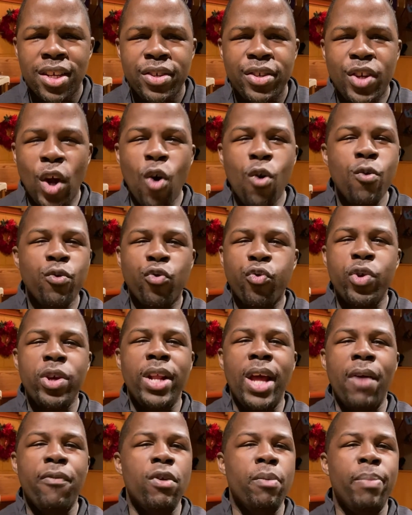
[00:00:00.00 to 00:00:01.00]
Don't
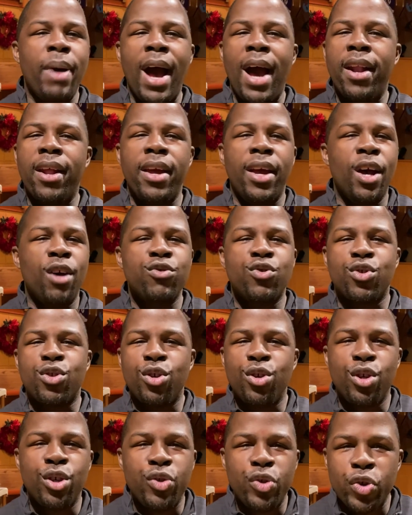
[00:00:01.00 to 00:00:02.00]
treat everybody else
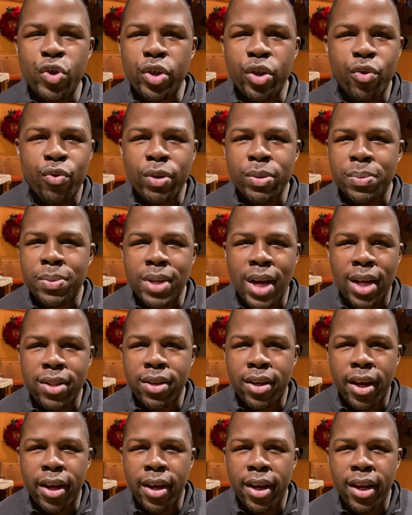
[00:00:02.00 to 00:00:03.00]
good during the Christmas
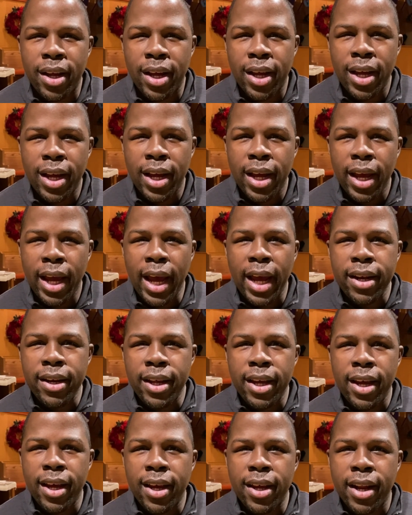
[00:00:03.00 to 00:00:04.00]
holiday
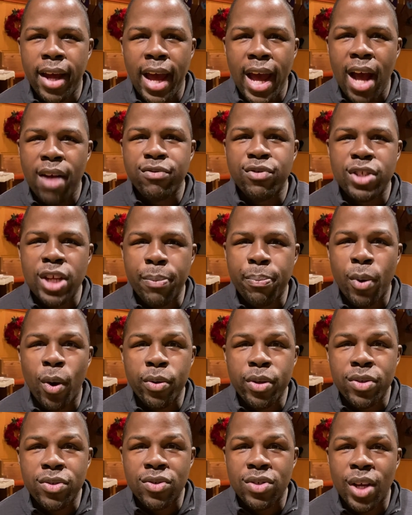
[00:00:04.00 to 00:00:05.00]
and then half step
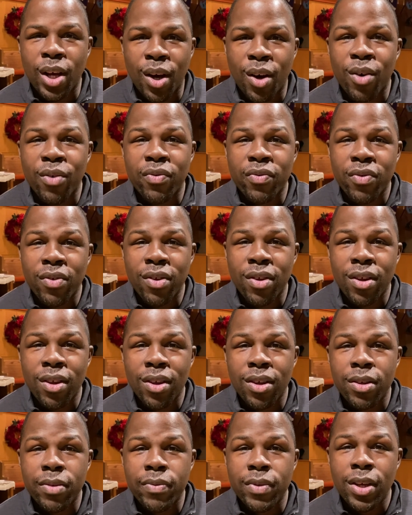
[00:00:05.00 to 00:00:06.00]
on yourself.
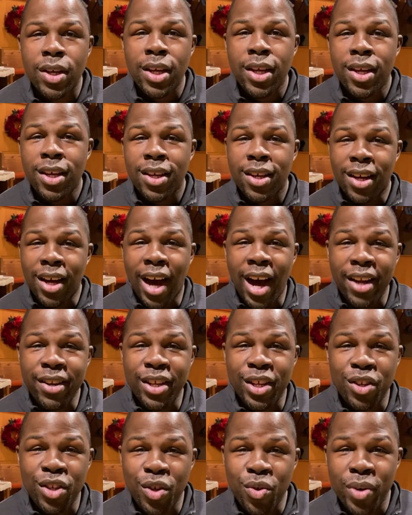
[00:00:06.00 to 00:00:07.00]

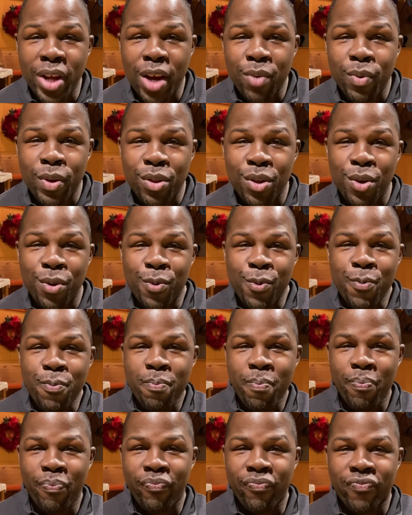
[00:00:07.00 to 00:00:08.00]
God didn't do that with you.
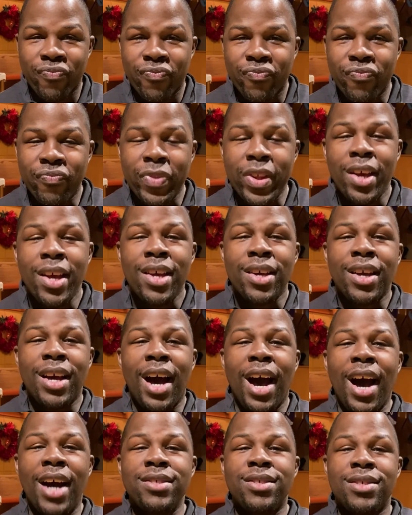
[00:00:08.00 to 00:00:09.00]

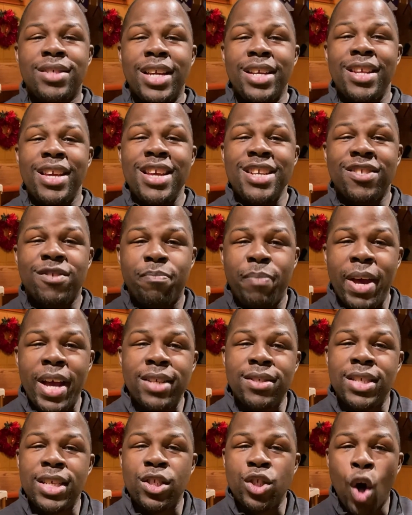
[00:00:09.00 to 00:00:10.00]
God sent his
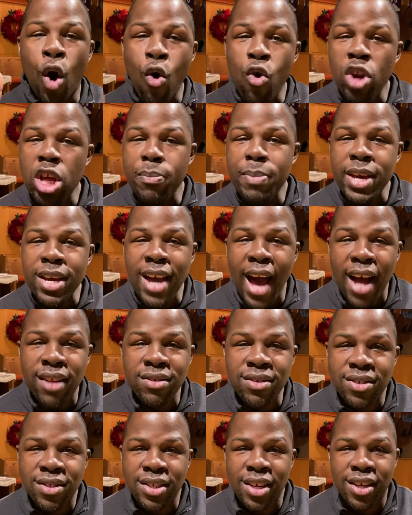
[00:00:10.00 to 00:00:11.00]
best, his only
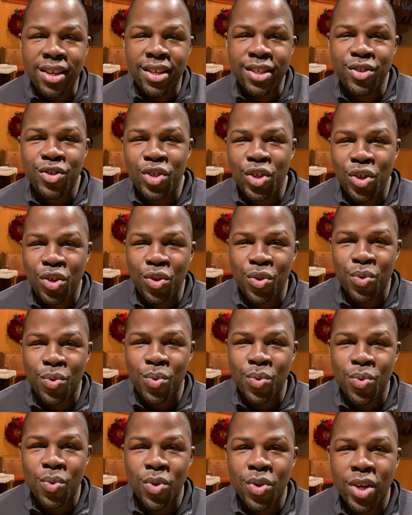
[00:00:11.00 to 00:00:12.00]
begotten son, to
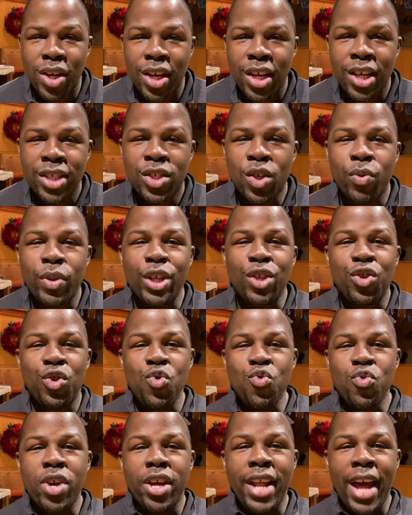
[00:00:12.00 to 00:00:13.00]
you so that
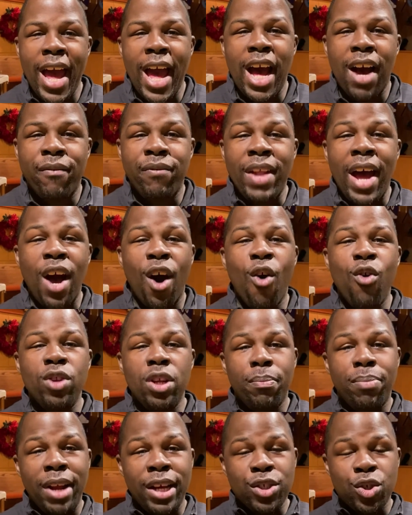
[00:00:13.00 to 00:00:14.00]
you could have not
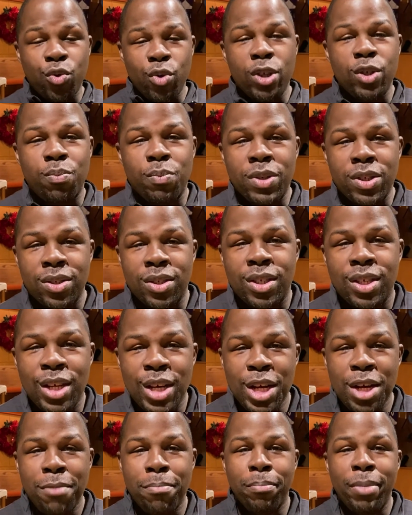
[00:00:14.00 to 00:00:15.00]
only blessed Christmas,
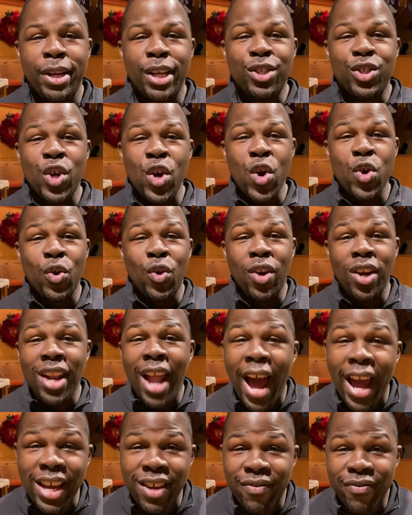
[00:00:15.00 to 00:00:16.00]
but eternal
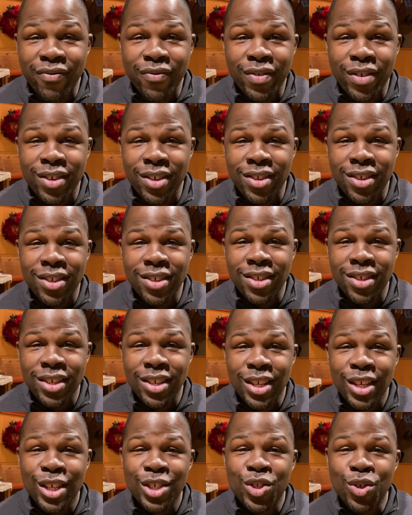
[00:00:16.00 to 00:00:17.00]
life.
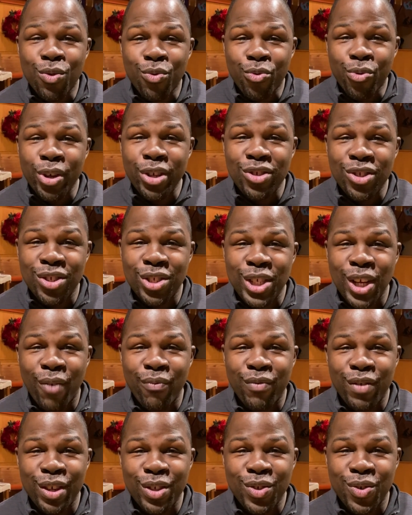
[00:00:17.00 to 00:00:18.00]
So treat
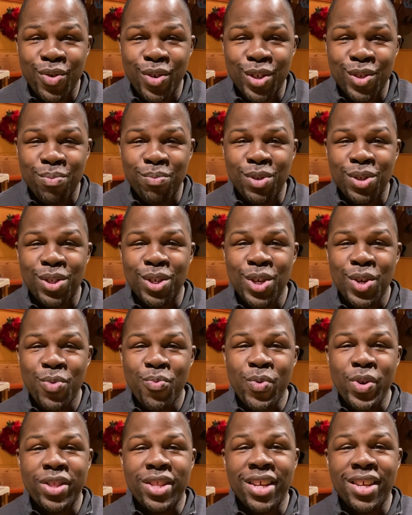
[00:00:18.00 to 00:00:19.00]
yourself this Christmas
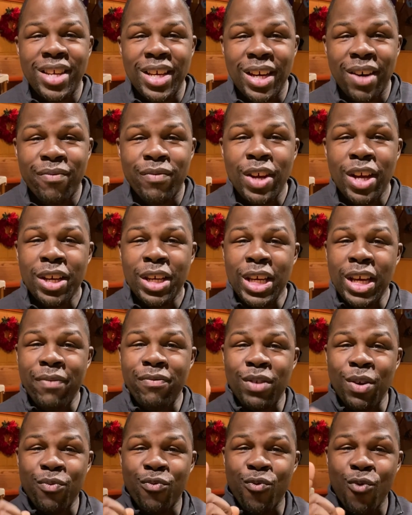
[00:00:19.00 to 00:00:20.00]
with the gift.
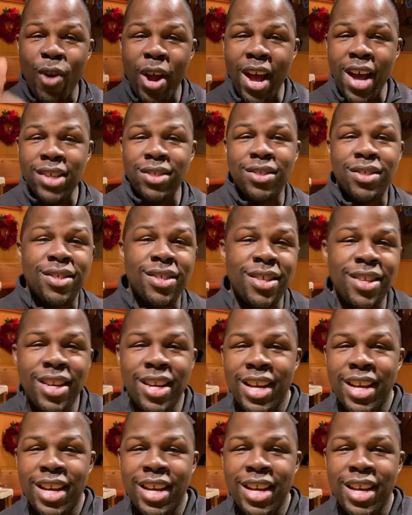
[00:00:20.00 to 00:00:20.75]
Gift of rest,